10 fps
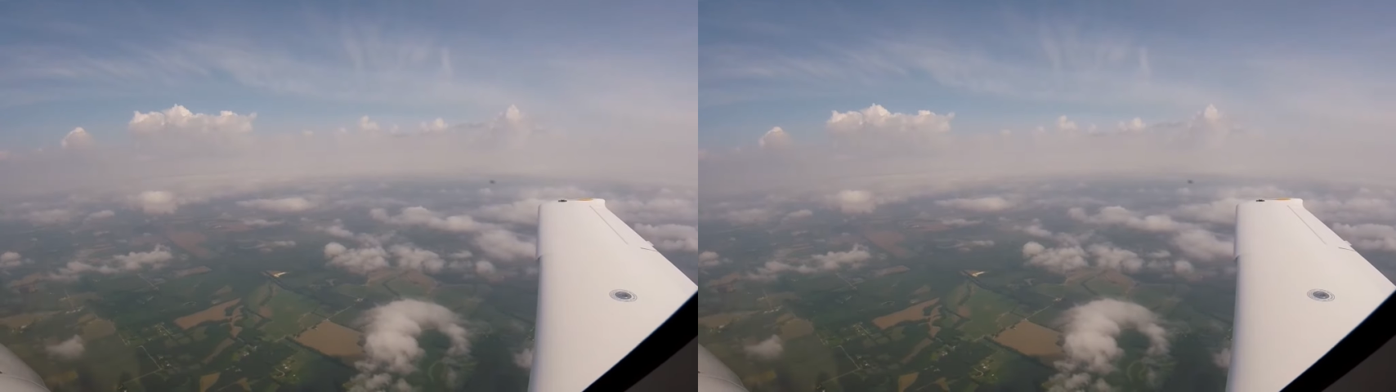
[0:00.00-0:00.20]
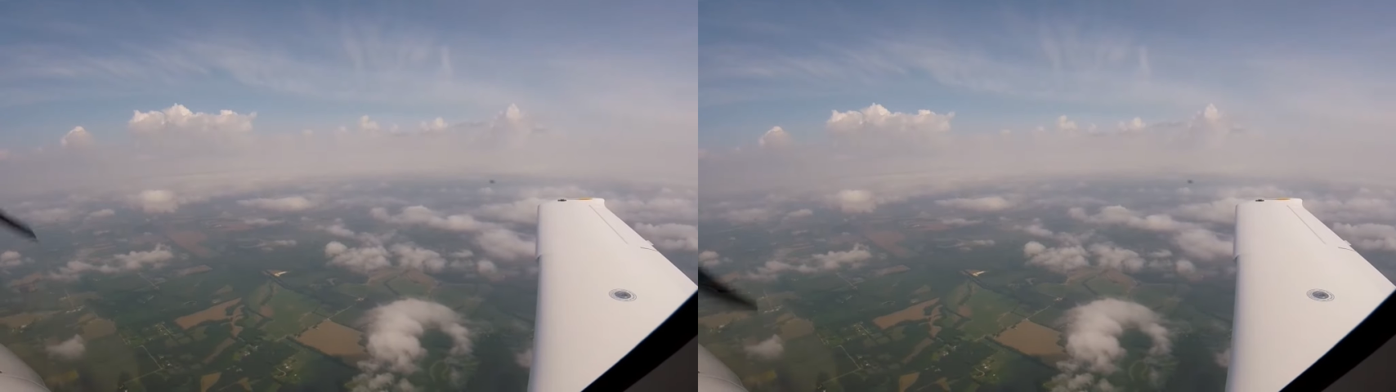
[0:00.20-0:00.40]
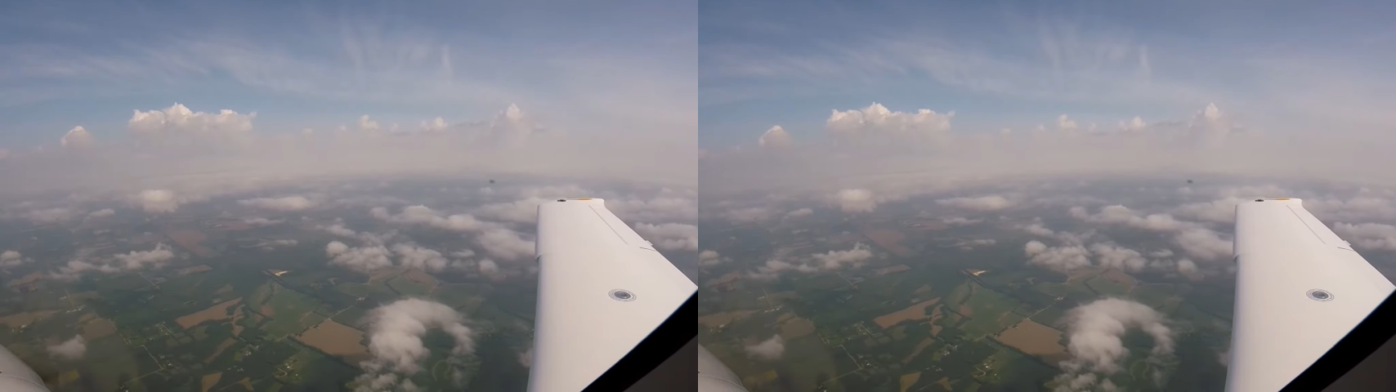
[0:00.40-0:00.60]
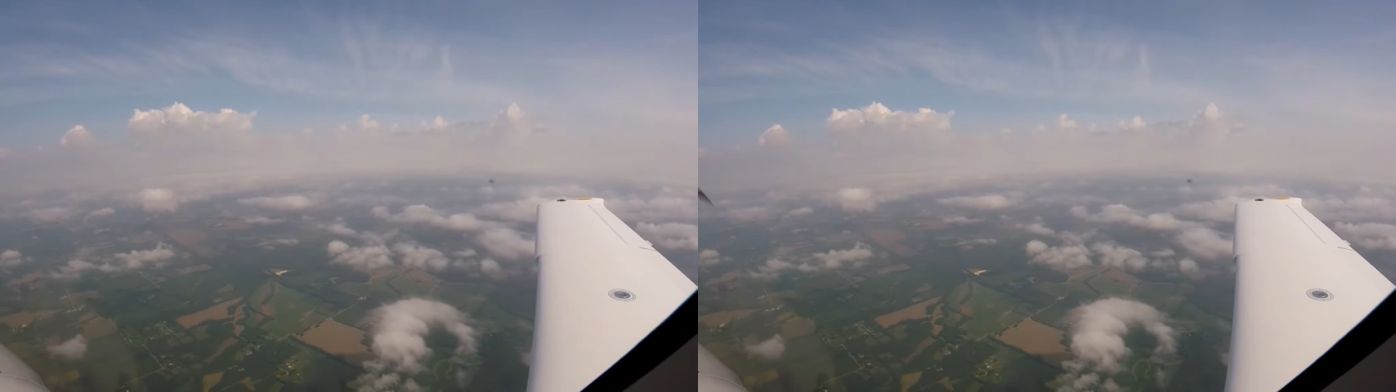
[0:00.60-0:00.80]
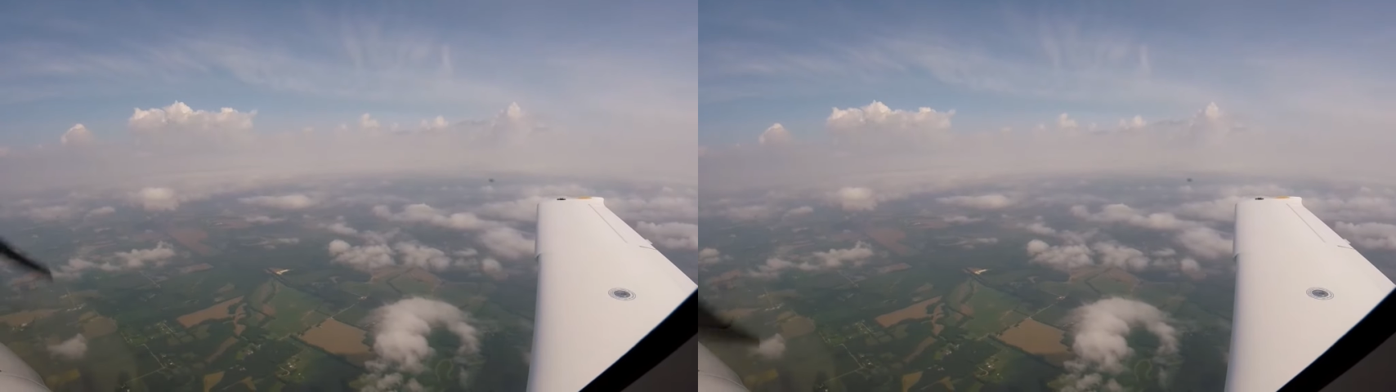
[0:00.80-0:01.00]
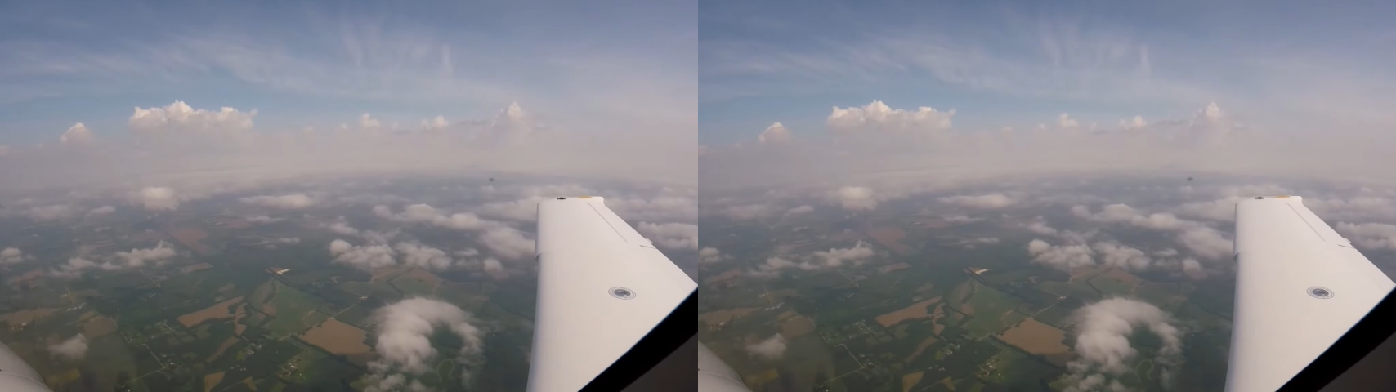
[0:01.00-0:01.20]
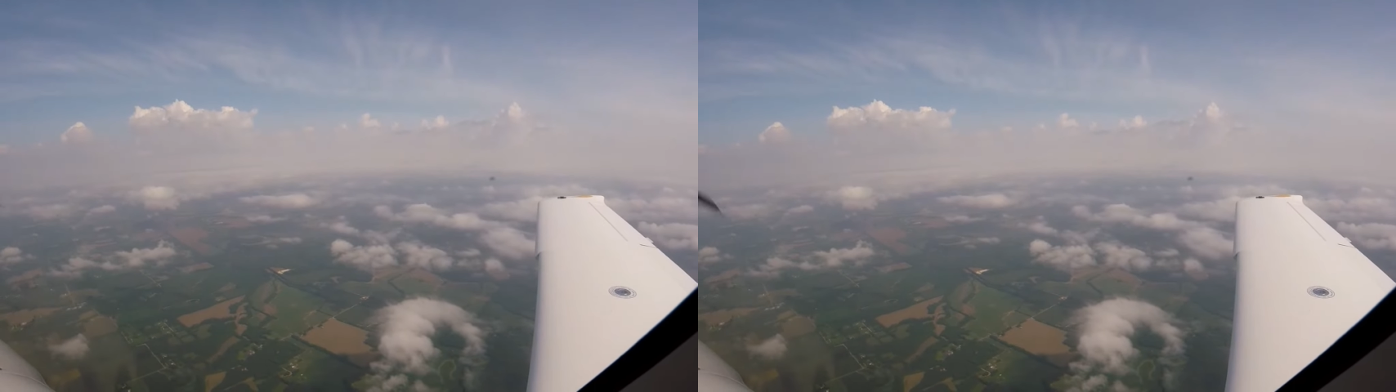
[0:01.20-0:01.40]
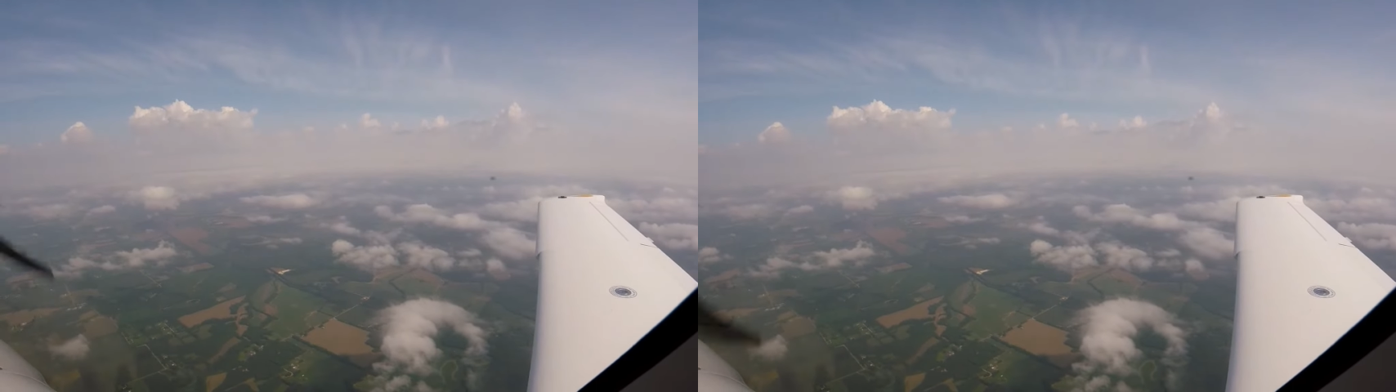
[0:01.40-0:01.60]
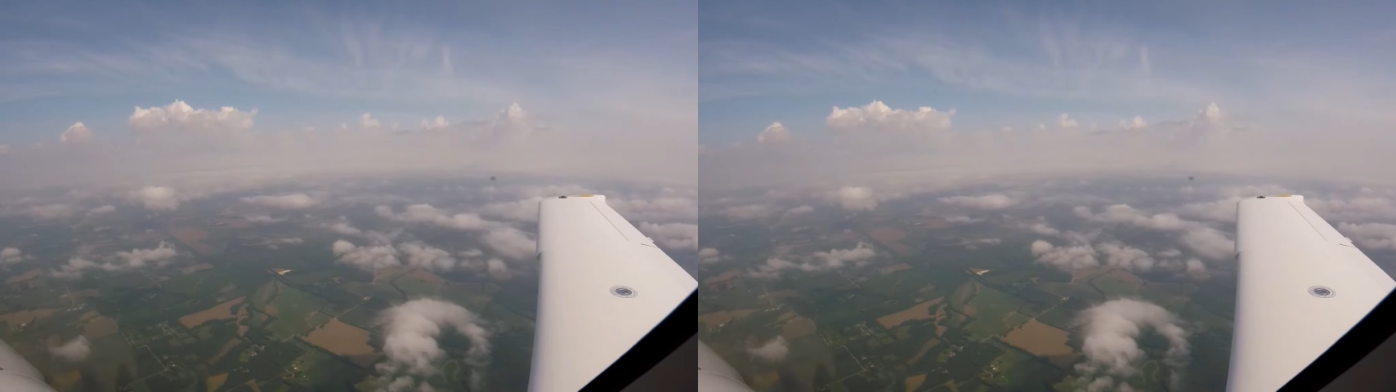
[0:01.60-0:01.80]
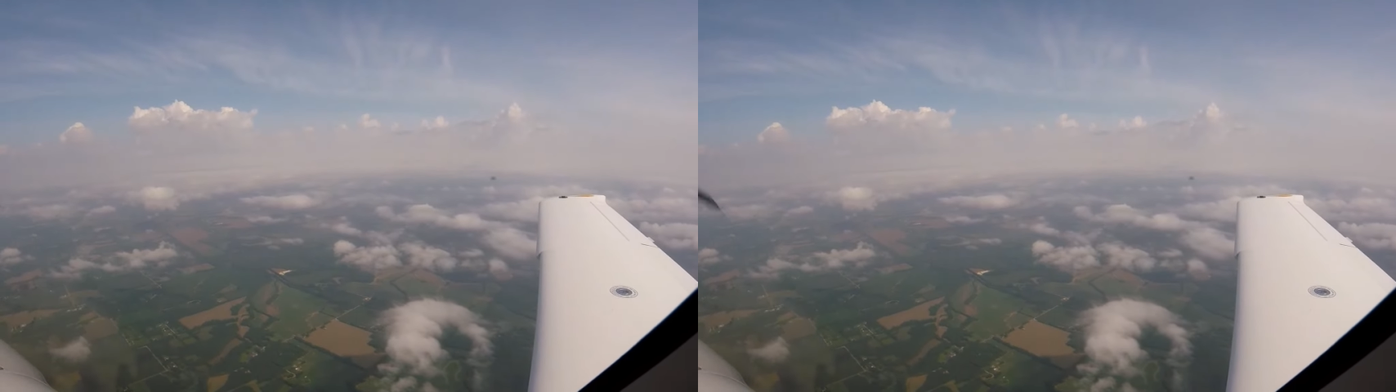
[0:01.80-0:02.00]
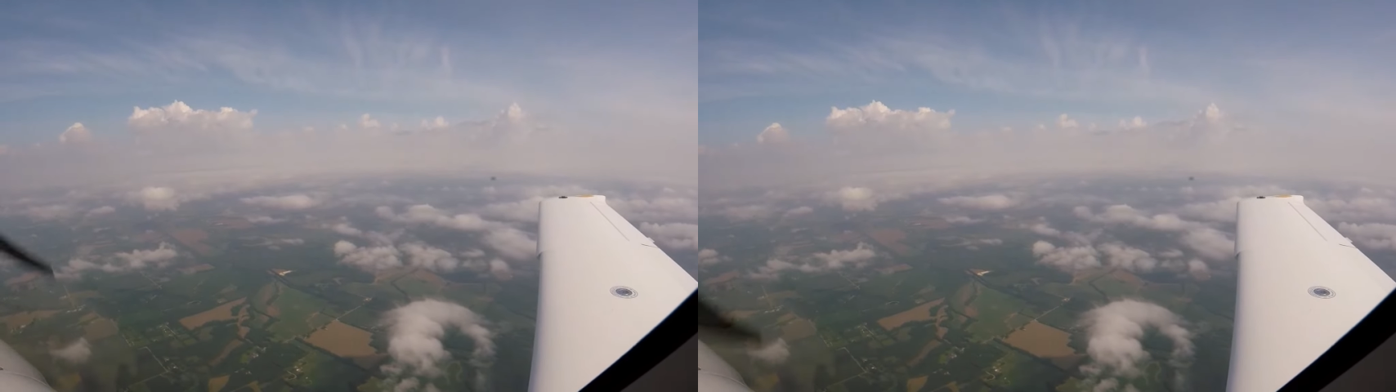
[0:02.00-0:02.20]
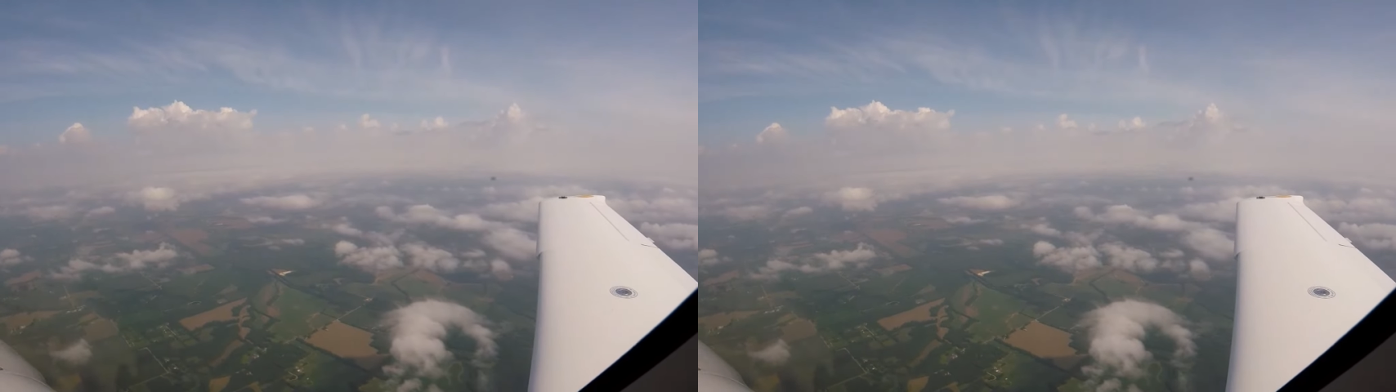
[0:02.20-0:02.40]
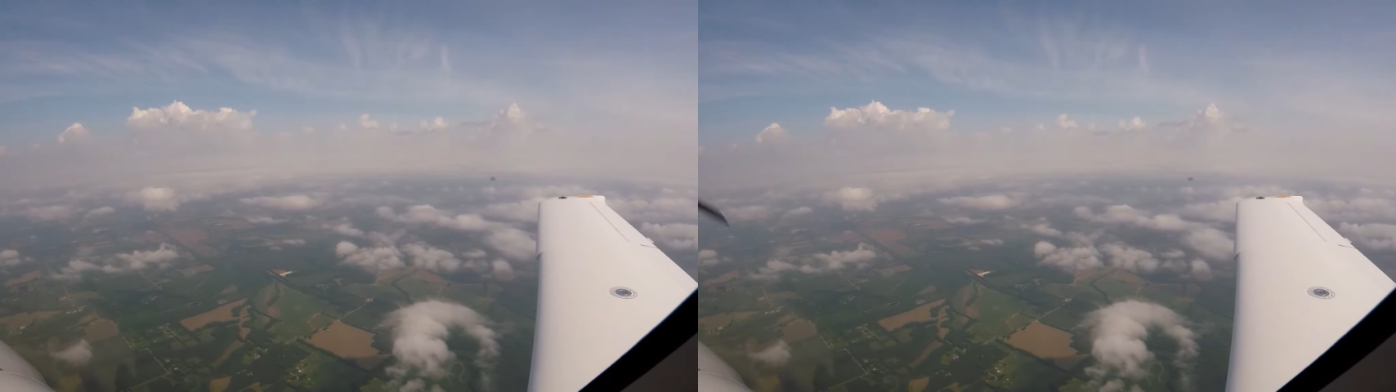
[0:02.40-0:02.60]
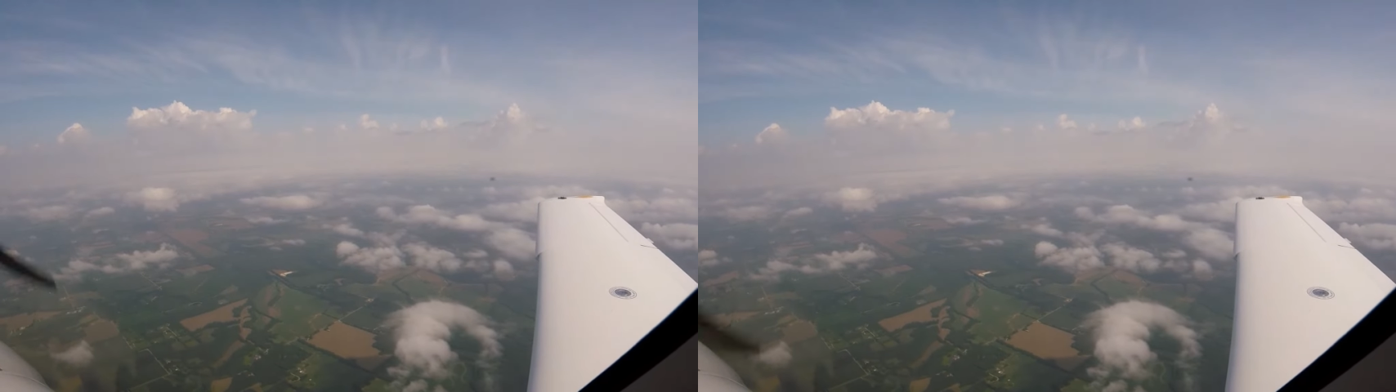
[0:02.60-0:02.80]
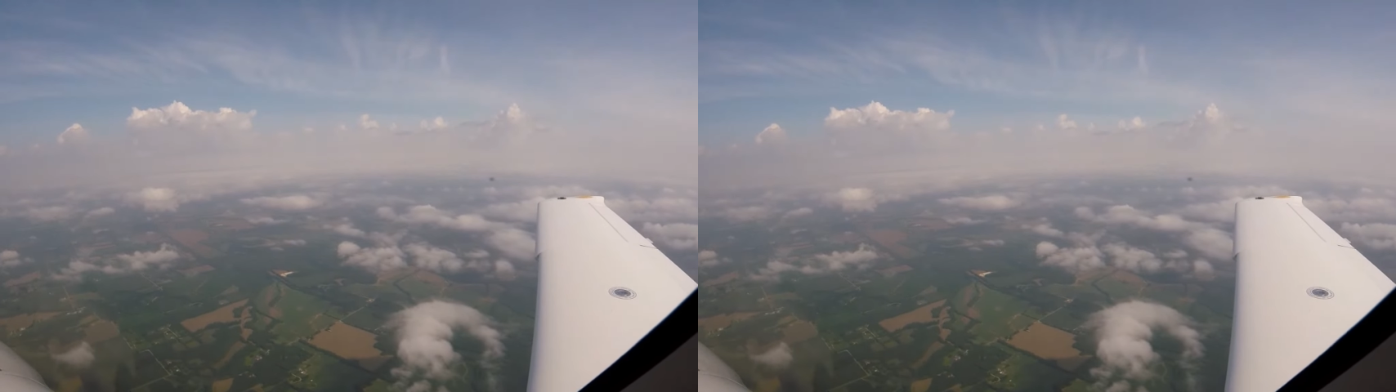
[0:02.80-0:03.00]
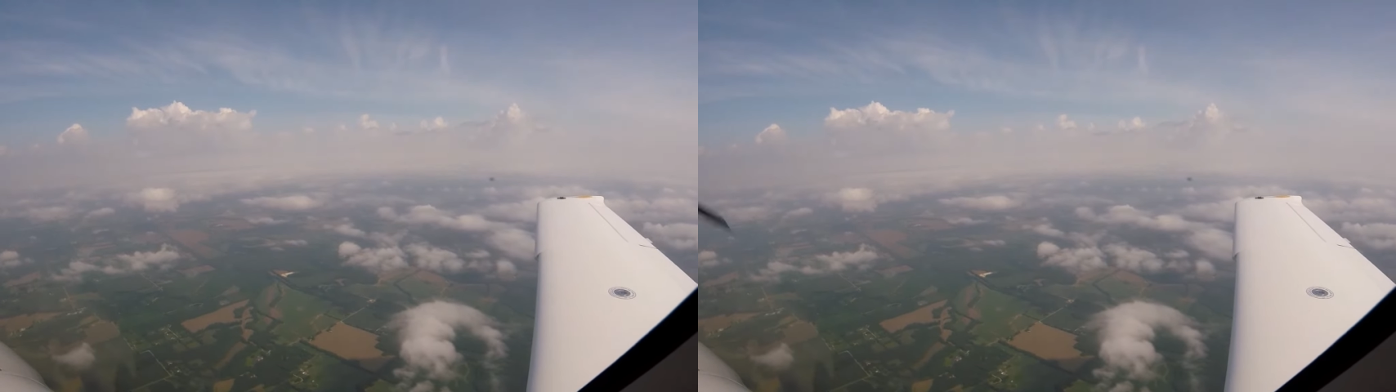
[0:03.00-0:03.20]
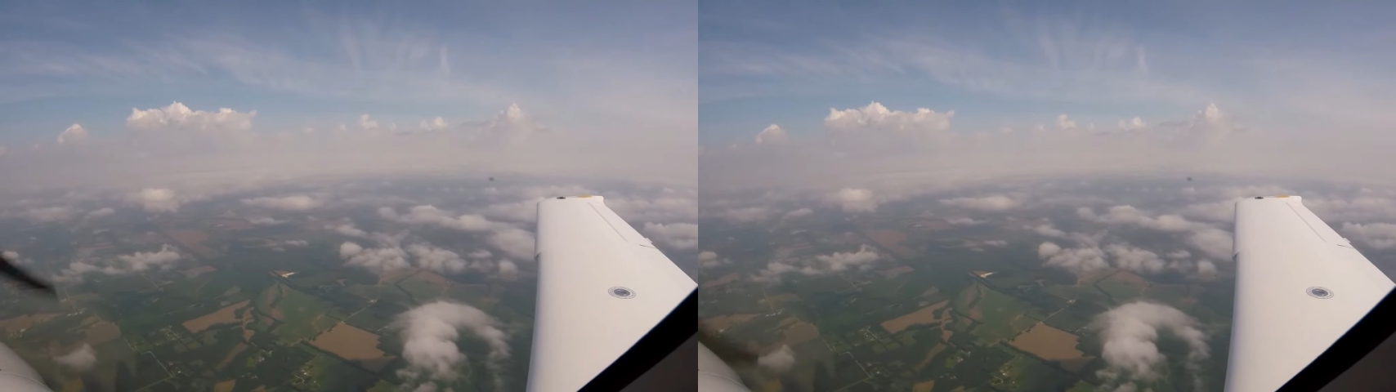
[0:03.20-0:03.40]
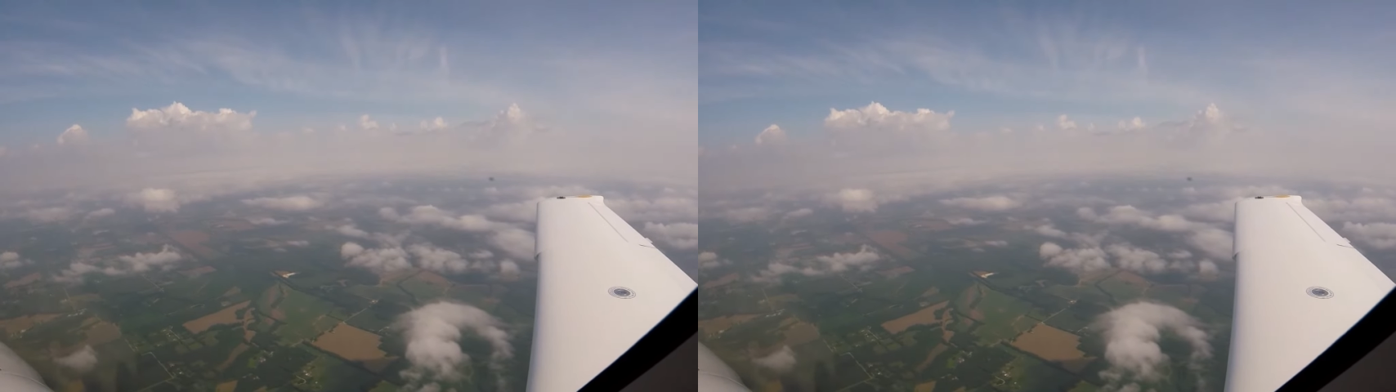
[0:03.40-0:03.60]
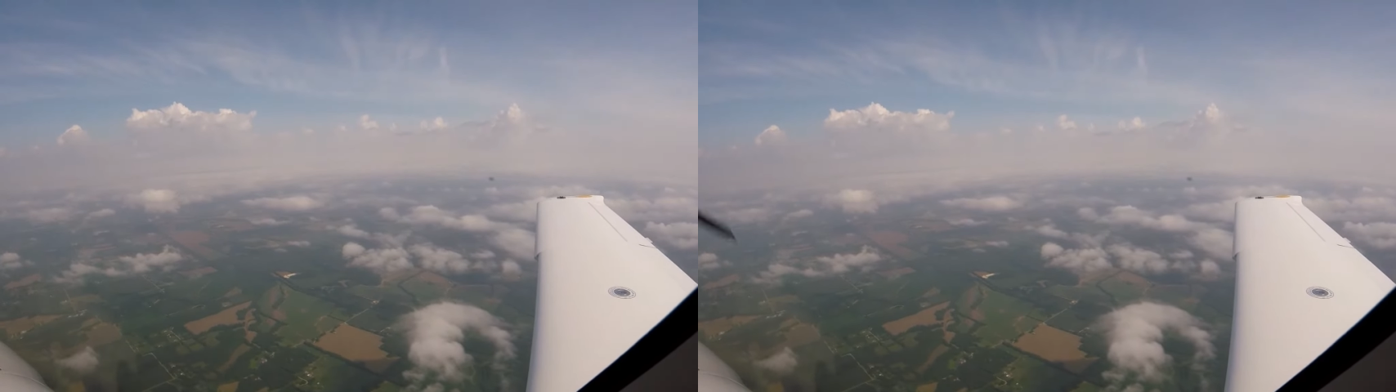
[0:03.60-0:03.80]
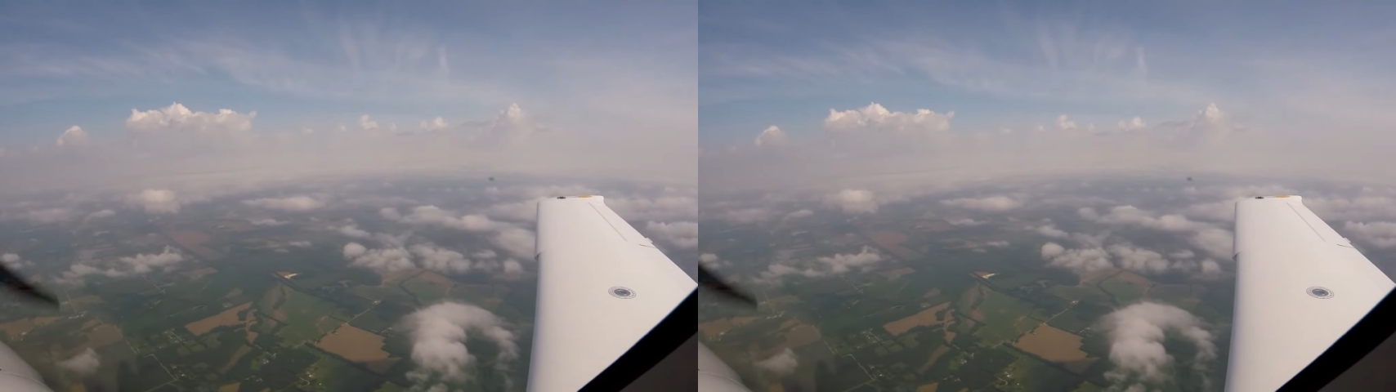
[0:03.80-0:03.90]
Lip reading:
Nobody's mouth can be seen.